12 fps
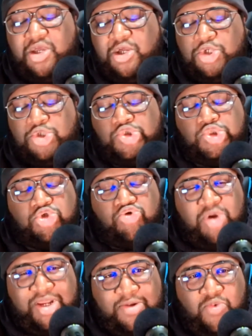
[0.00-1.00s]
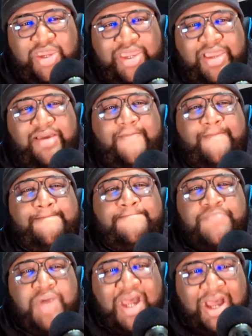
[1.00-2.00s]
straight away
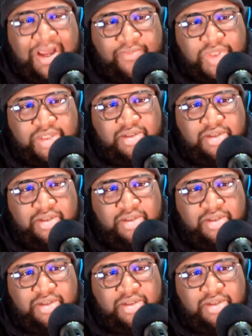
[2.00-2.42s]
bombing.